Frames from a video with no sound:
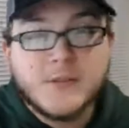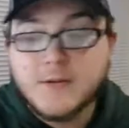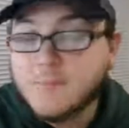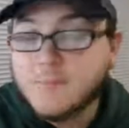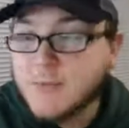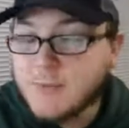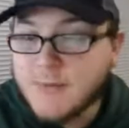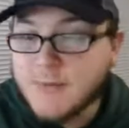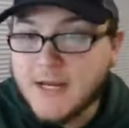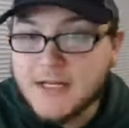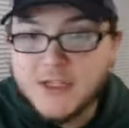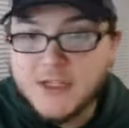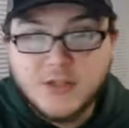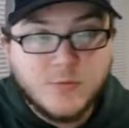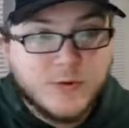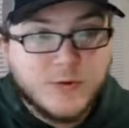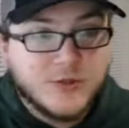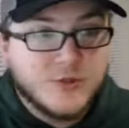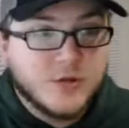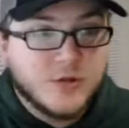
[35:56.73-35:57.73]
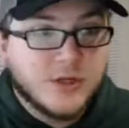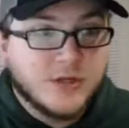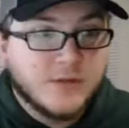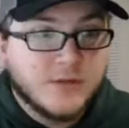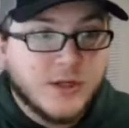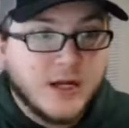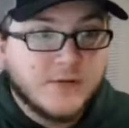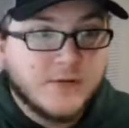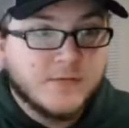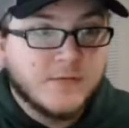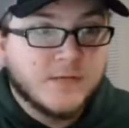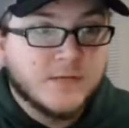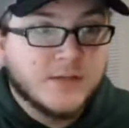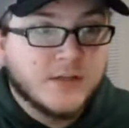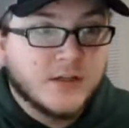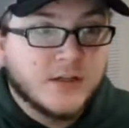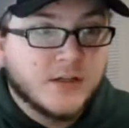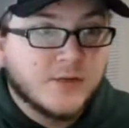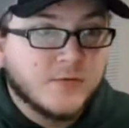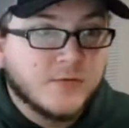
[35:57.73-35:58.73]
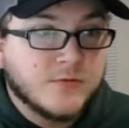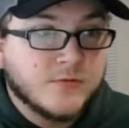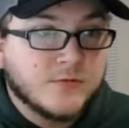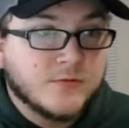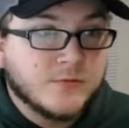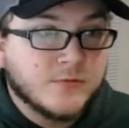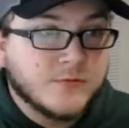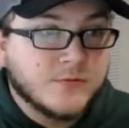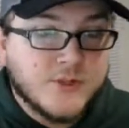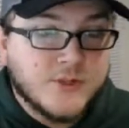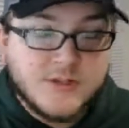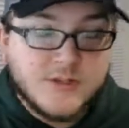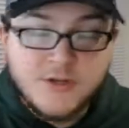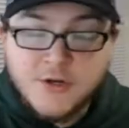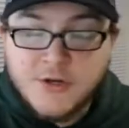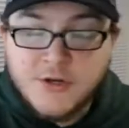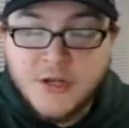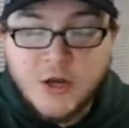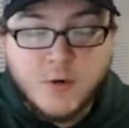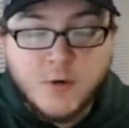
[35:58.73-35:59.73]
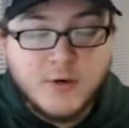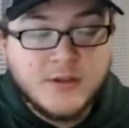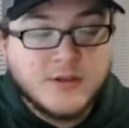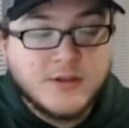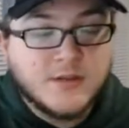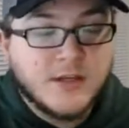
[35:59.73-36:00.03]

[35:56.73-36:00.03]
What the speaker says: Be patient with Jordan Love. Just know at